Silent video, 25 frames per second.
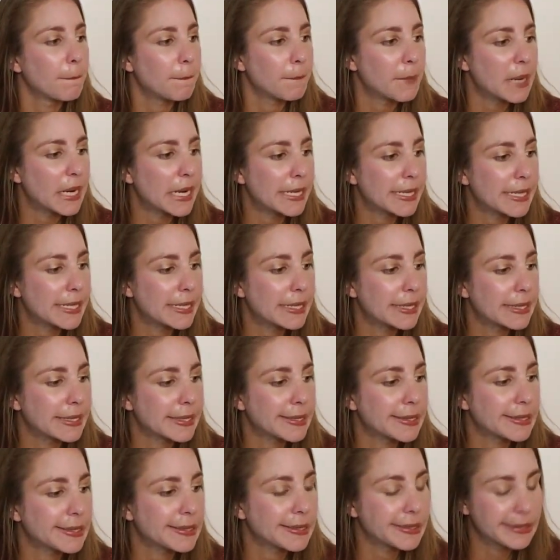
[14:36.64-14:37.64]
But
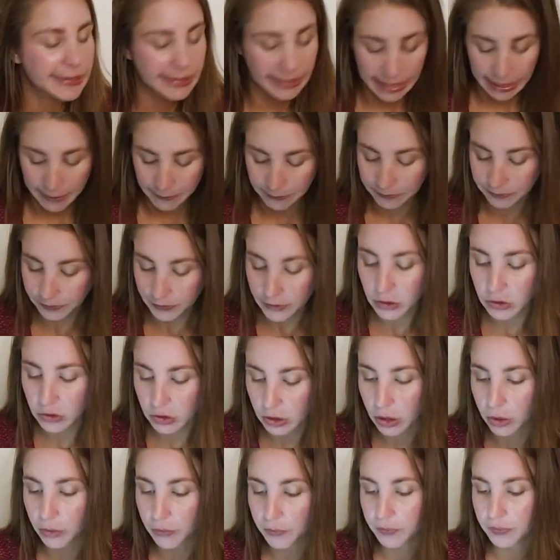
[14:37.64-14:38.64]
yeah,
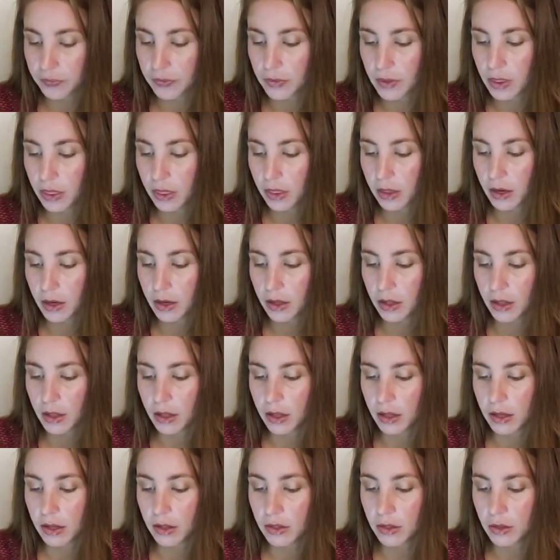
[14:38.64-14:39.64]
so
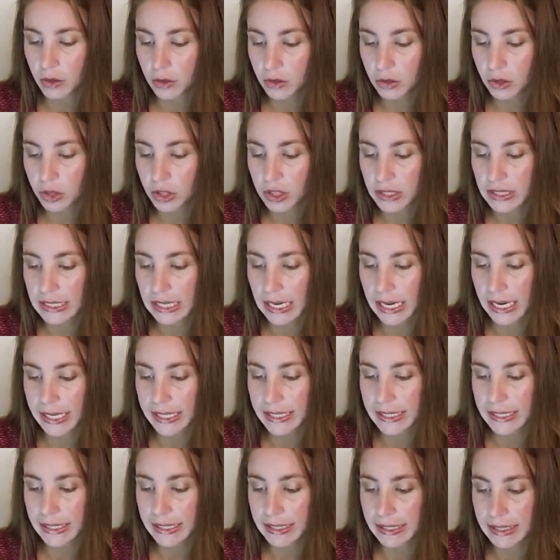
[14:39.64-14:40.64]
those are just
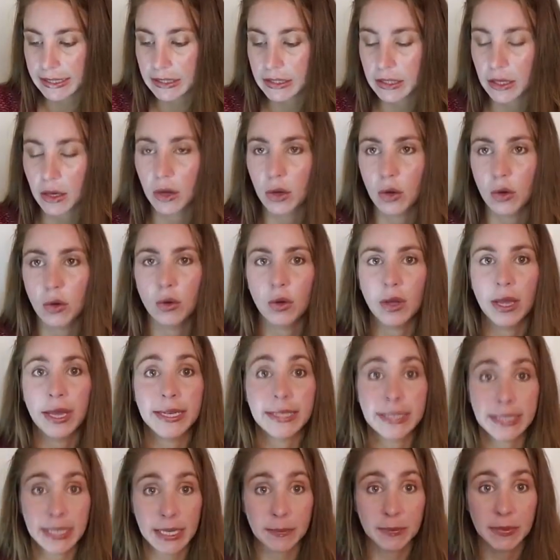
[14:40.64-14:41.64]
ideas
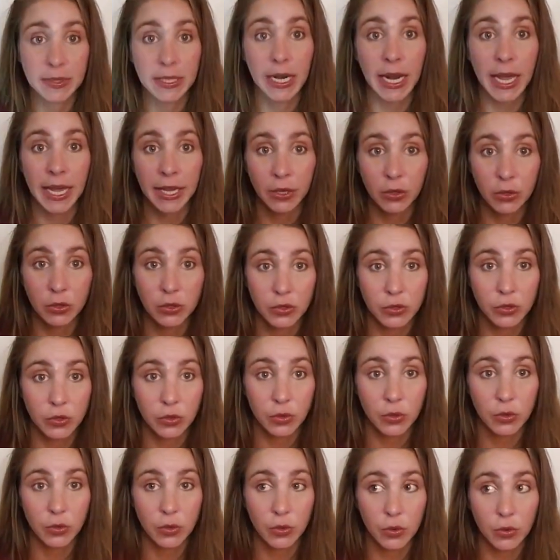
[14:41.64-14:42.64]
and tips that I used
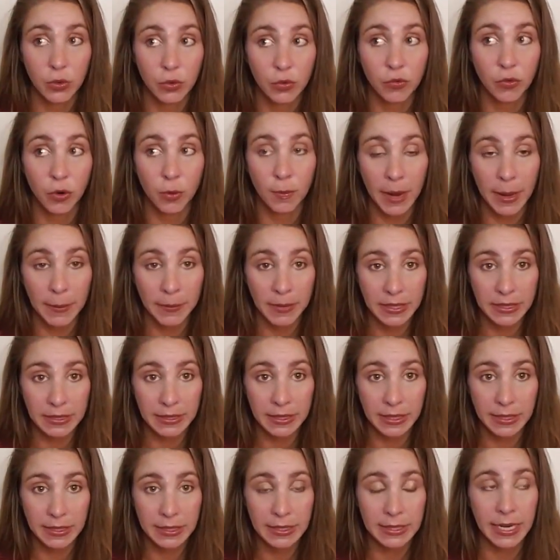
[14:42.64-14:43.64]
for my
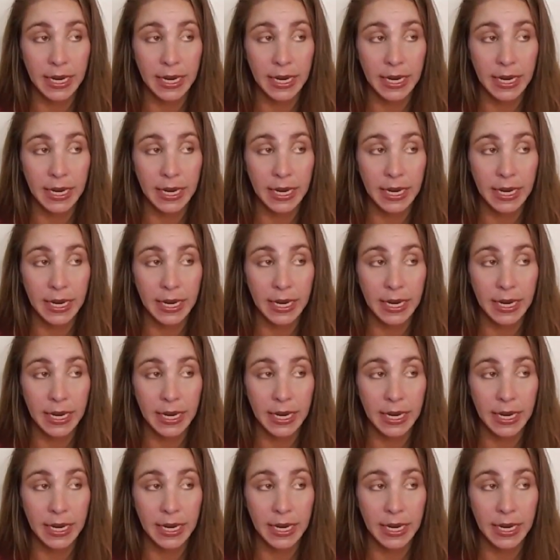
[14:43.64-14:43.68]
business.